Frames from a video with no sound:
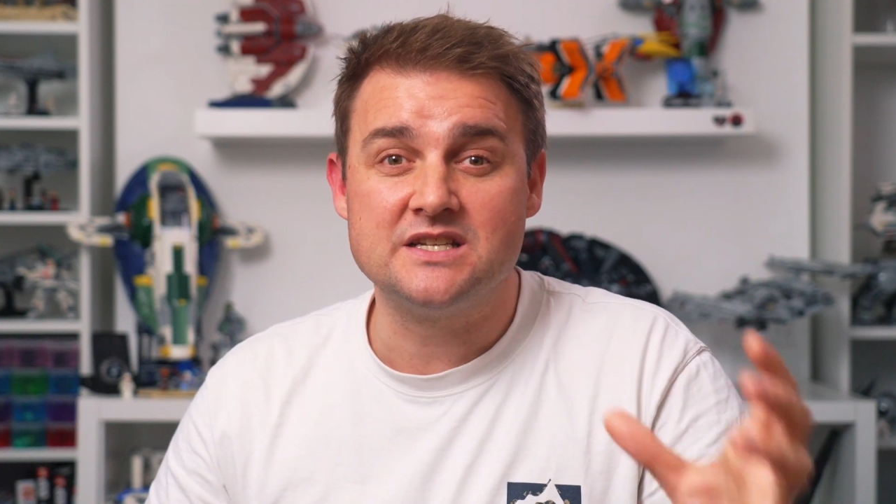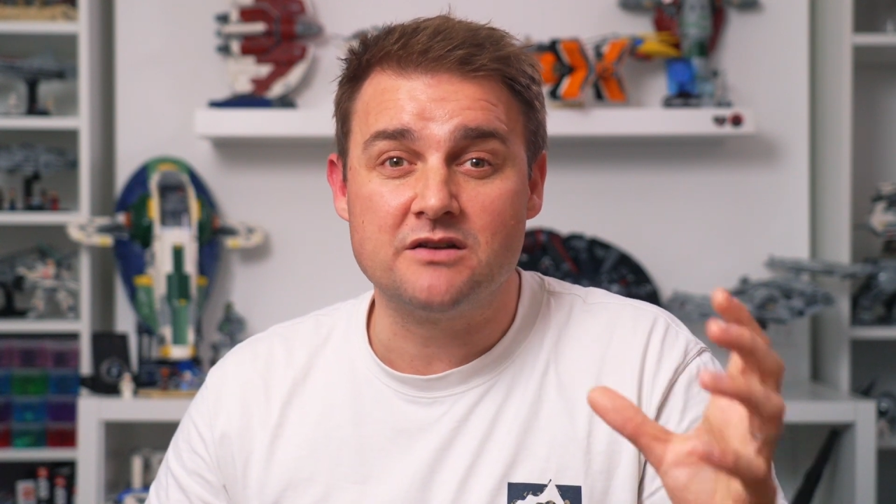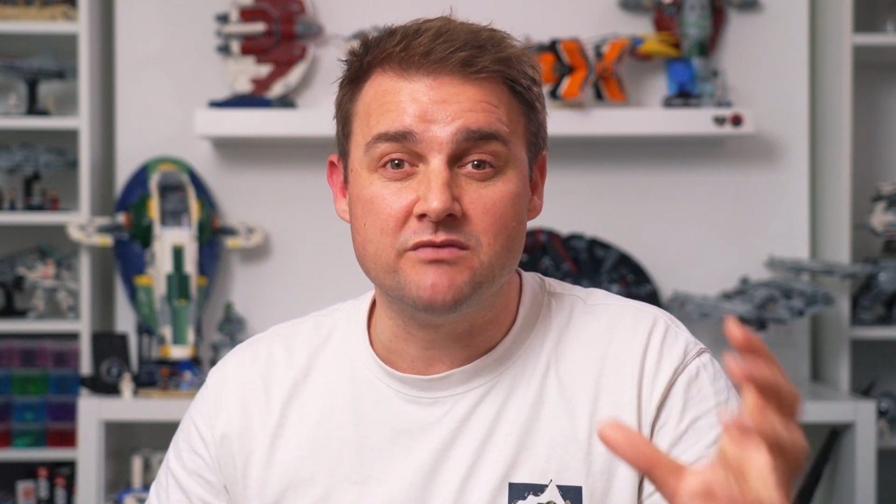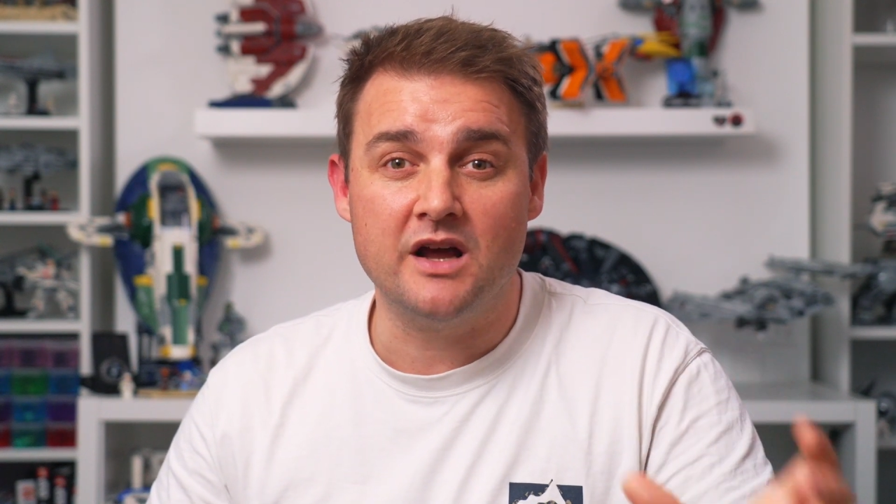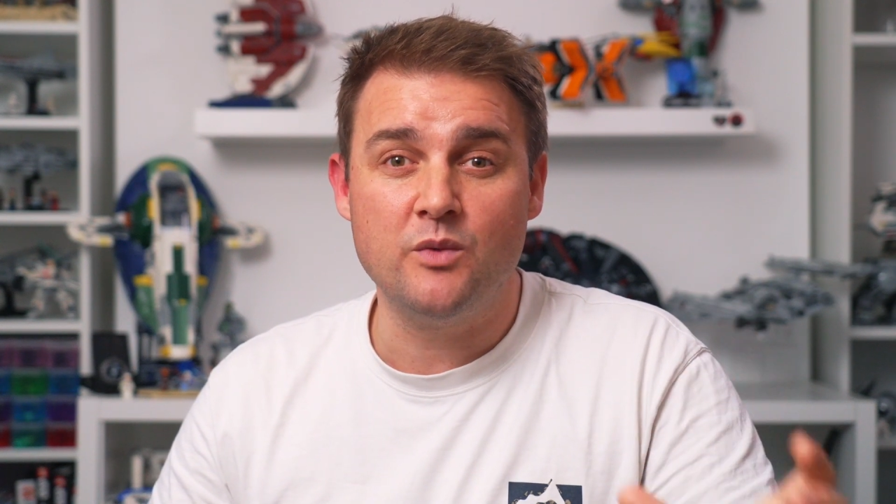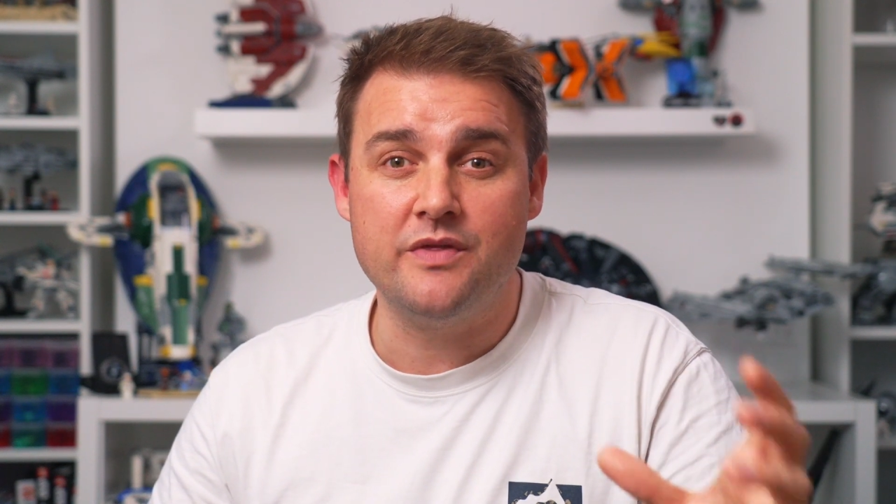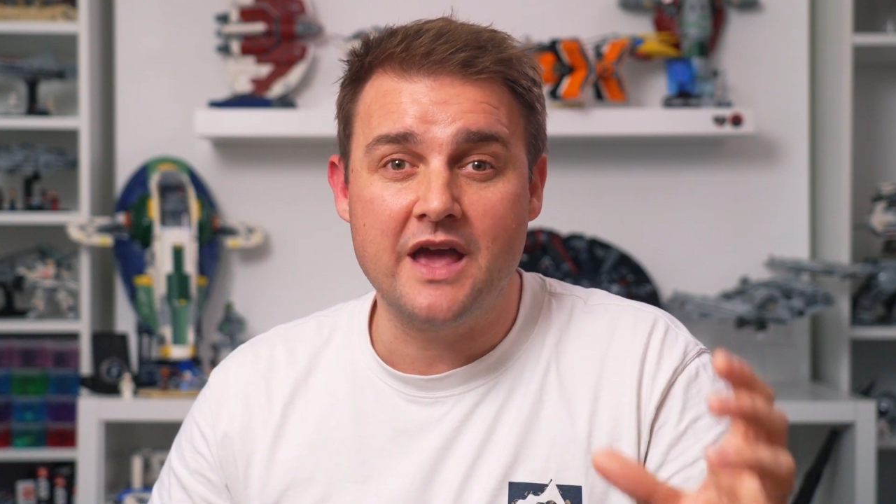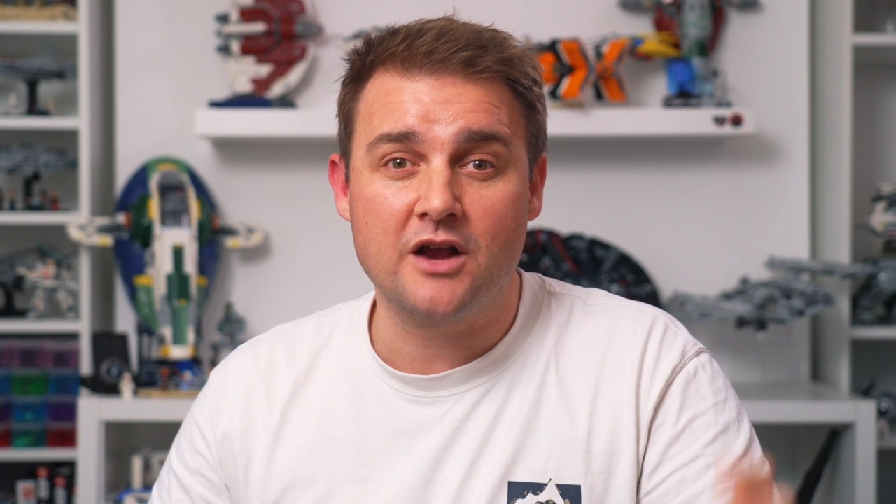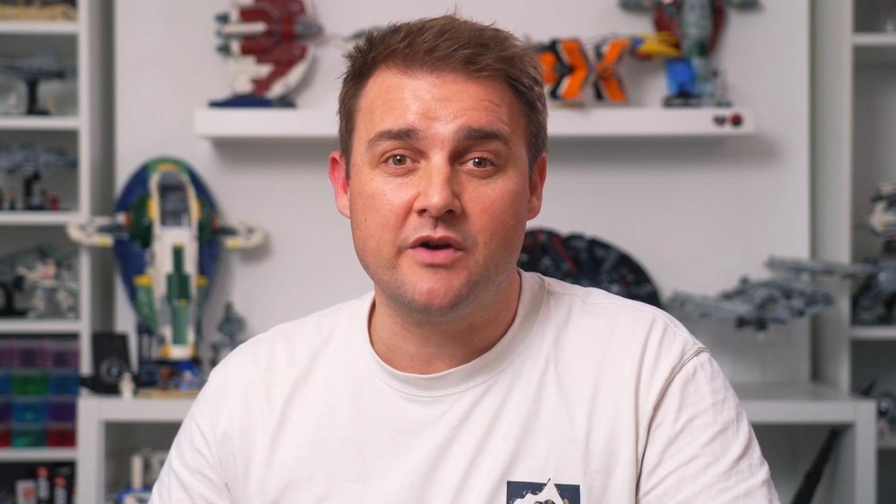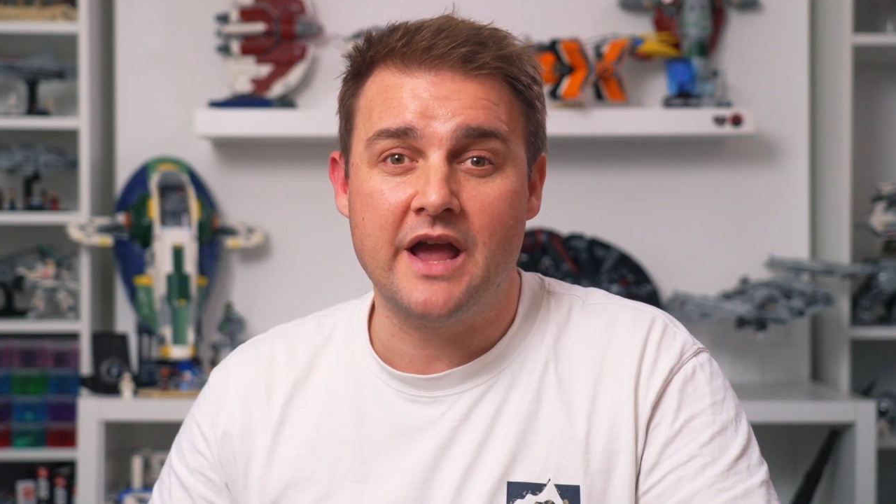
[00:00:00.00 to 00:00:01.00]
to run with
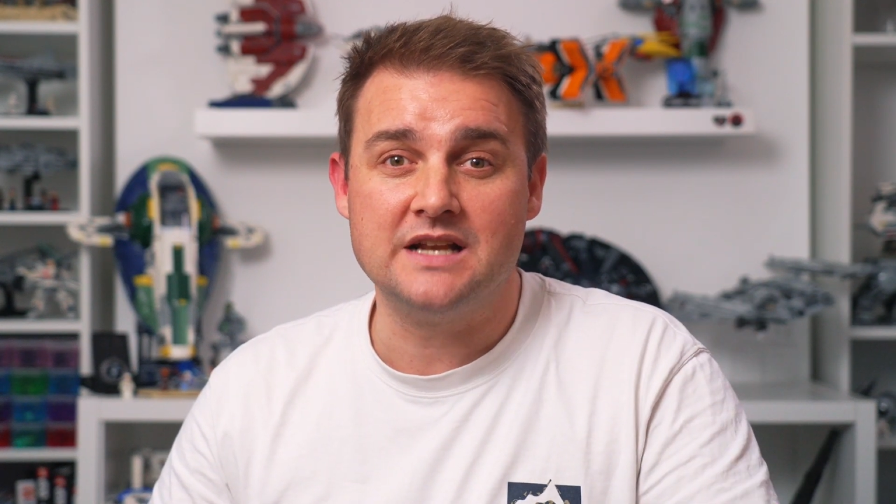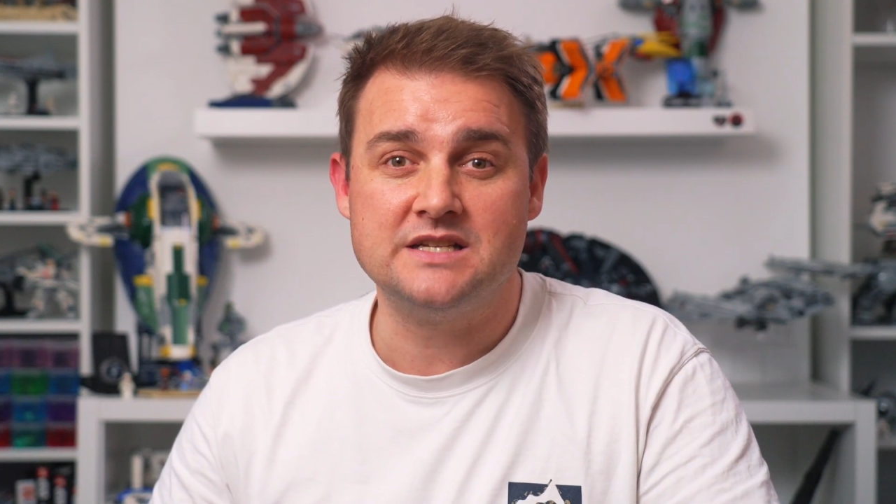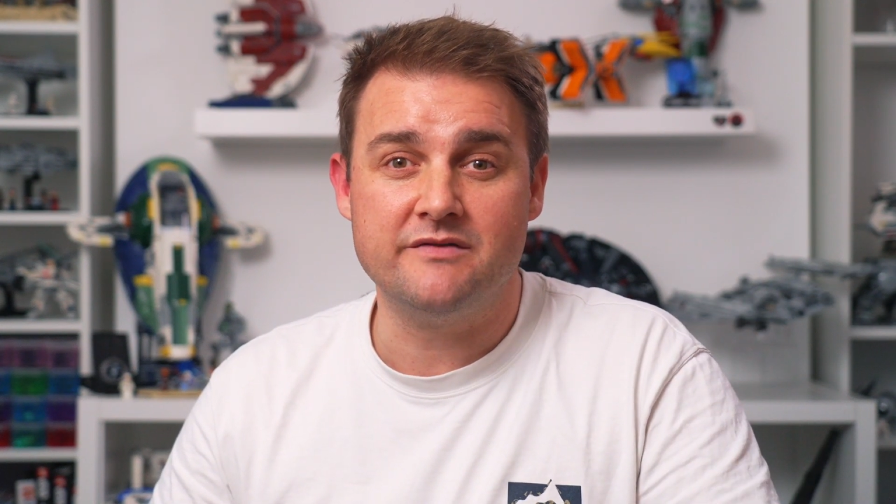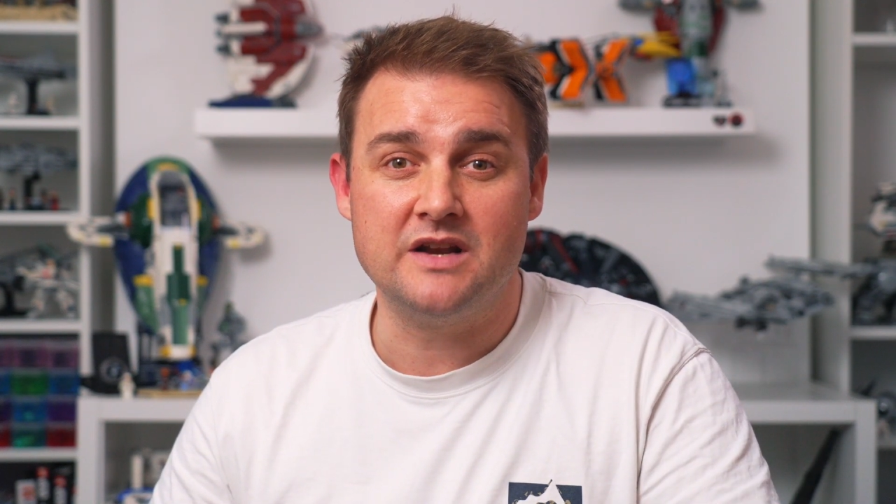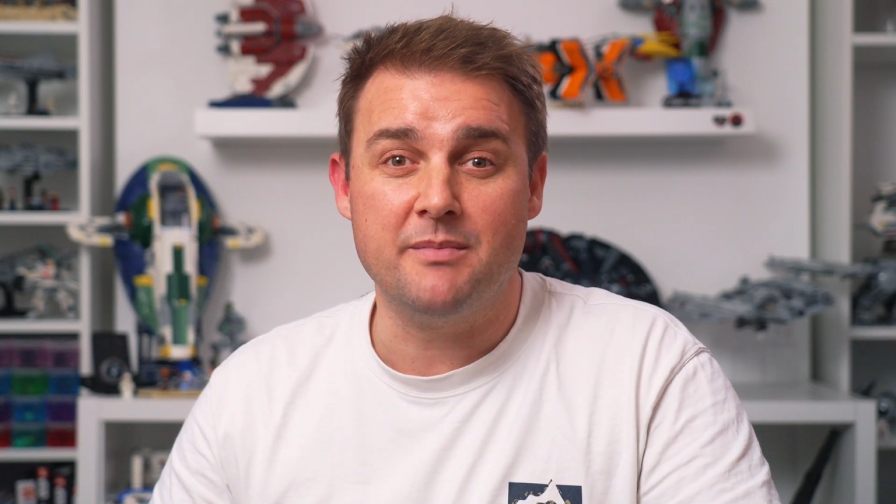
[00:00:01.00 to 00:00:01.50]
their creativity